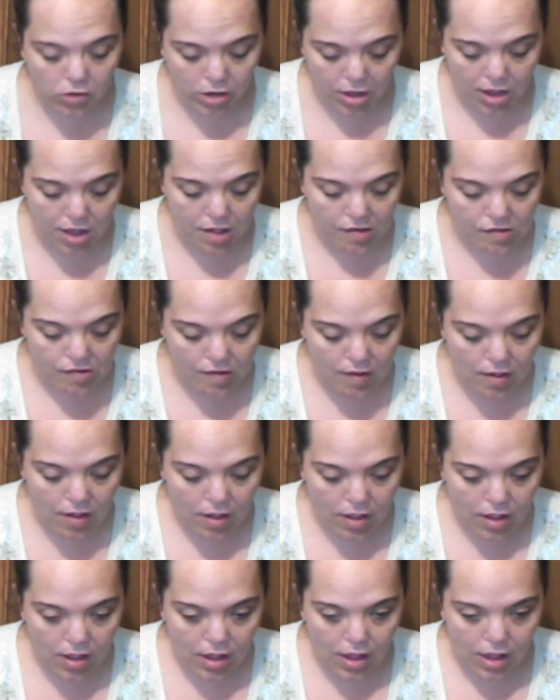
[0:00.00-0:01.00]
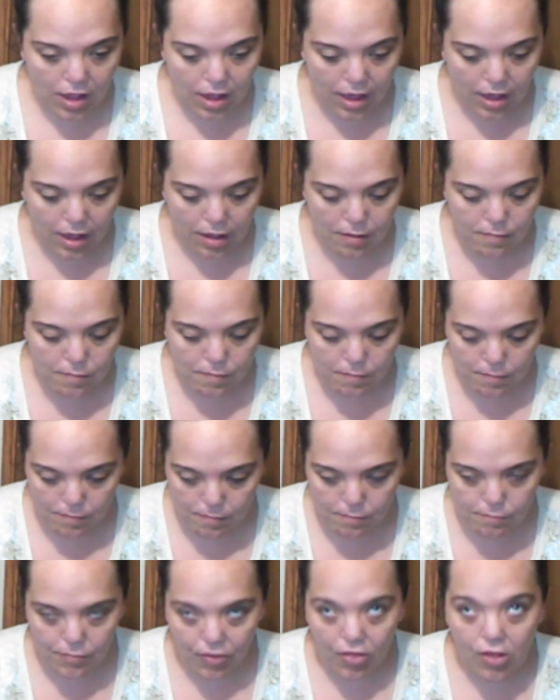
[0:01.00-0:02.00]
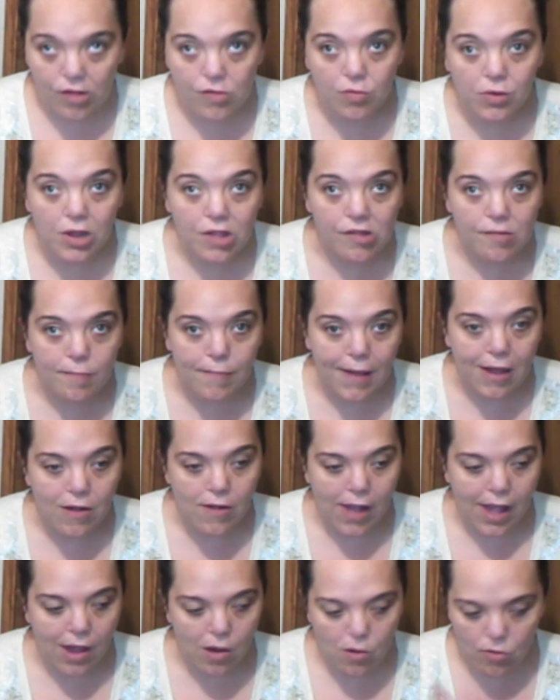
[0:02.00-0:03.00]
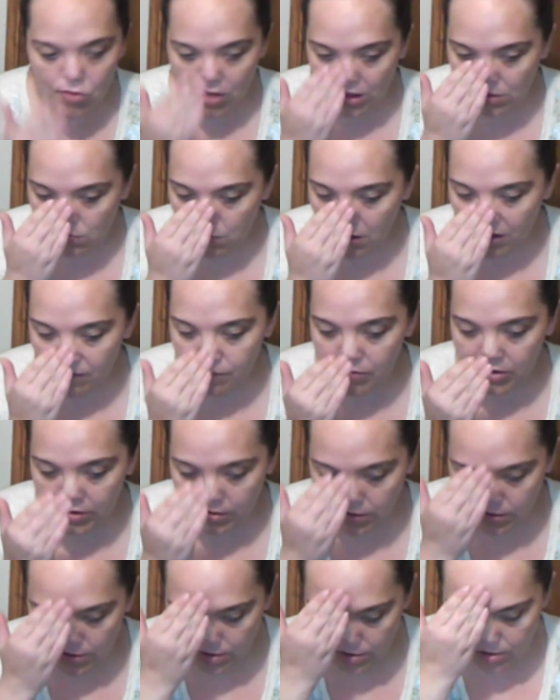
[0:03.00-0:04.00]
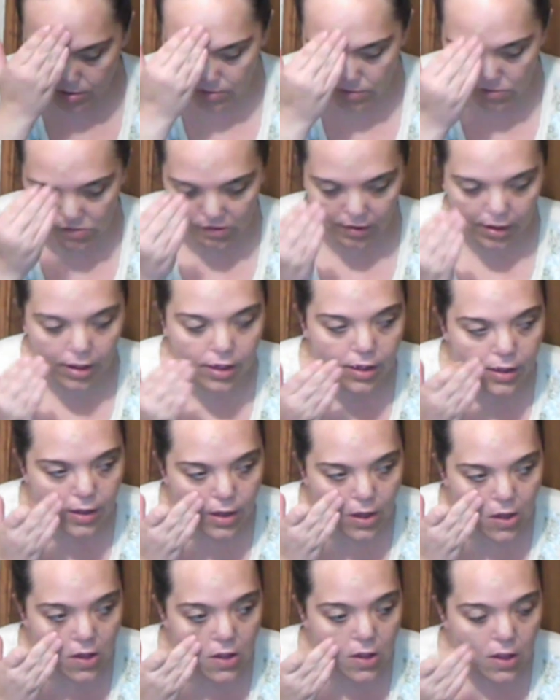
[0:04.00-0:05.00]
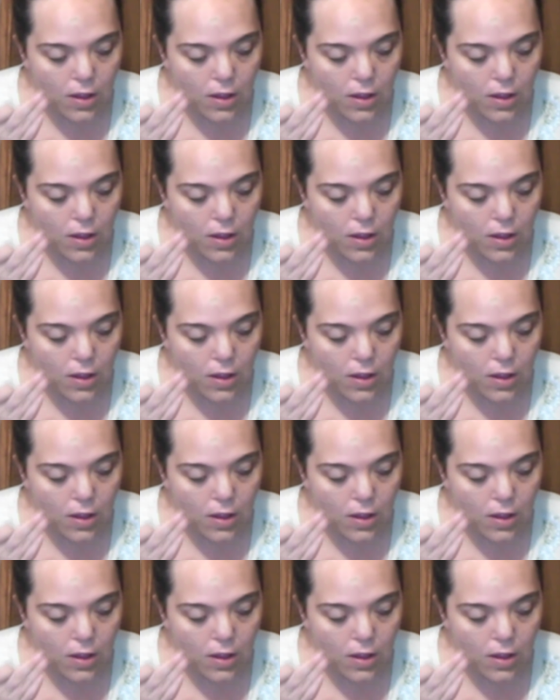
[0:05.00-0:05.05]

It really is. Uh, but this one is about out. That's why I've been using it.